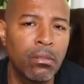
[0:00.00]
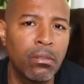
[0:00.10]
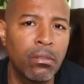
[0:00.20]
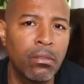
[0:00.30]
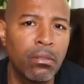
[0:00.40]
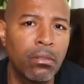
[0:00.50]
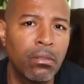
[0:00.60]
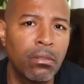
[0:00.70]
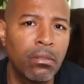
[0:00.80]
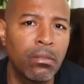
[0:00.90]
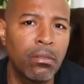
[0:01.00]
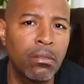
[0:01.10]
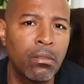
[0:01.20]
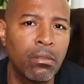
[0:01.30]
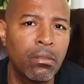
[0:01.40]

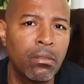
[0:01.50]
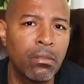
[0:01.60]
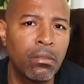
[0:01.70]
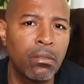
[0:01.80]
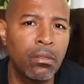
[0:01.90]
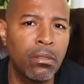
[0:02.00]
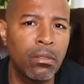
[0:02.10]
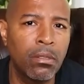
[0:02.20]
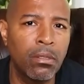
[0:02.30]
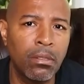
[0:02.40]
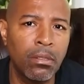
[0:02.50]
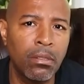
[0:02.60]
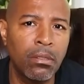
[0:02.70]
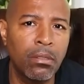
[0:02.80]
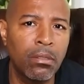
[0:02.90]

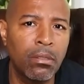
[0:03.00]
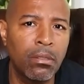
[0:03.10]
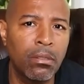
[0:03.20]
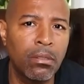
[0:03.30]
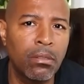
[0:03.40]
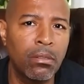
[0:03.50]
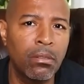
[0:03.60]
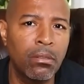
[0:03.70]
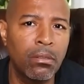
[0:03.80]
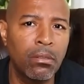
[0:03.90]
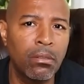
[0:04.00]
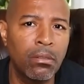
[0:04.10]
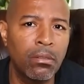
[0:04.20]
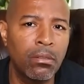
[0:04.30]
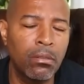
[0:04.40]

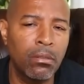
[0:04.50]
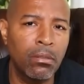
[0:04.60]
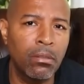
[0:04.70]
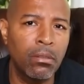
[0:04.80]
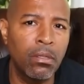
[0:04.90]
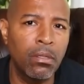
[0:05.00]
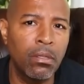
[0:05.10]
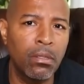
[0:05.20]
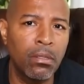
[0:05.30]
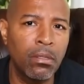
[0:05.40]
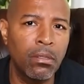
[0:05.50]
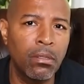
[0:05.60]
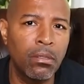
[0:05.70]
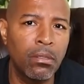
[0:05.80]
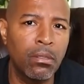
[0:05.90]

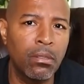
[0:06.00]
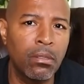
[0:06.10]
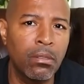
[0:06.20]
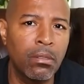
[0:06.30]
This person isn't speaking.